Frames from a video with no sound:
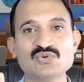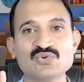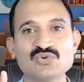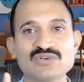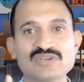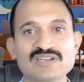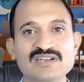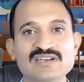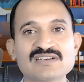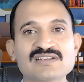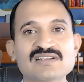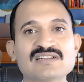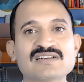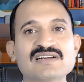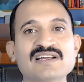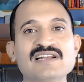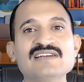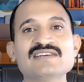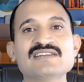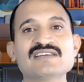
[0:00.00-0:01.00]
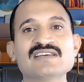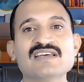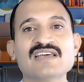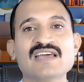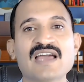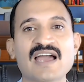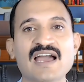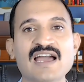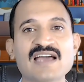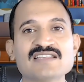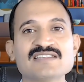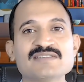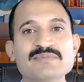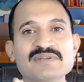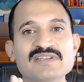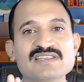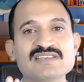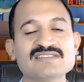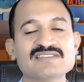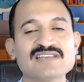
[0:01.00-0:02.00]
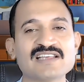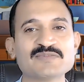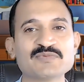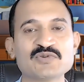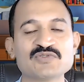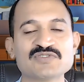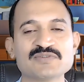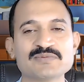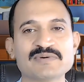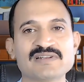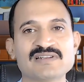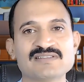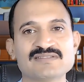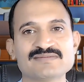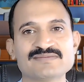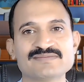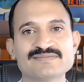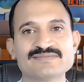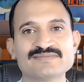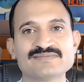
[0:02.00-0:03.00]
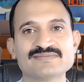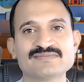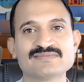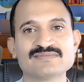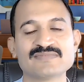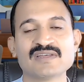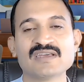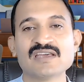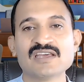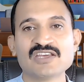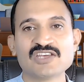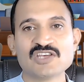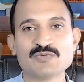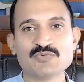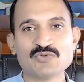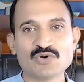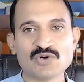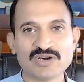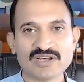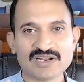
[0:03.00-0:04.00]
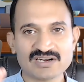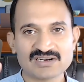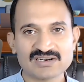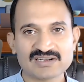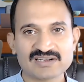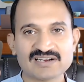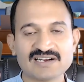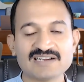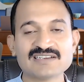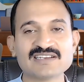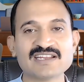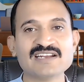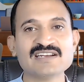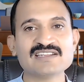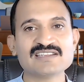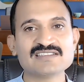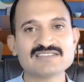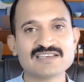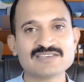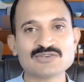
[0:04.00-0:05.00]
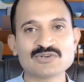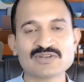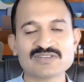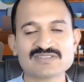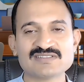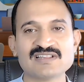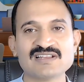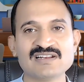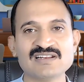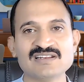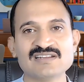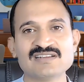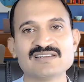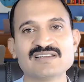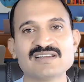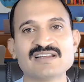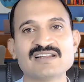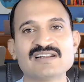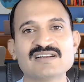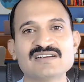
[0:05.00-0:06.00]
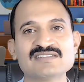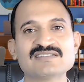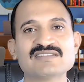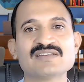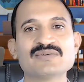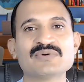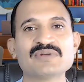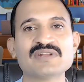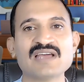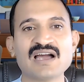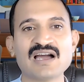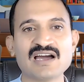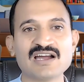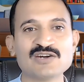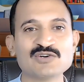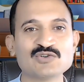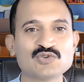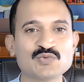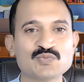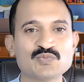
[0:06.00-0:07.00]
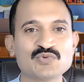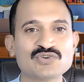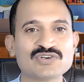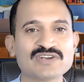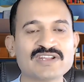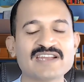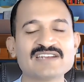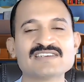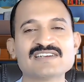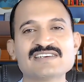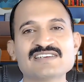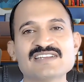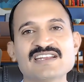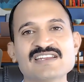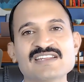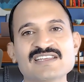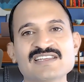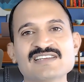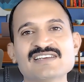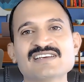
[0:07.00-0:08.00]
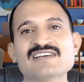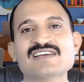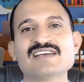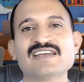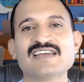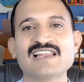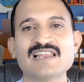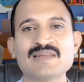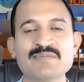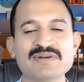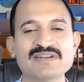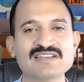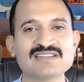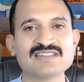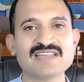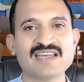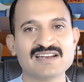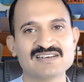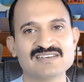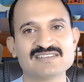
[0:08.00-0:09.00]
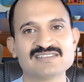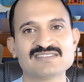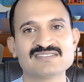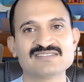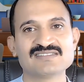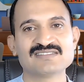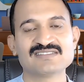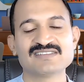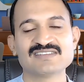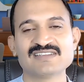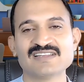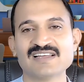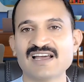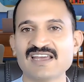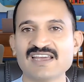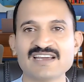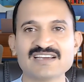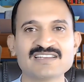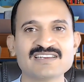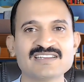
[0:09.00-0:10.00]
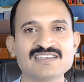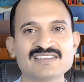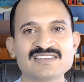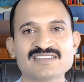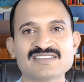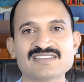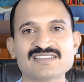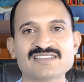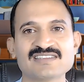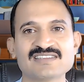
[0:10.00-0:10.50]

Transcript: to inculcate as many E's as possible. If your content is educational, it's very hard to put entertaining element in that. I agree.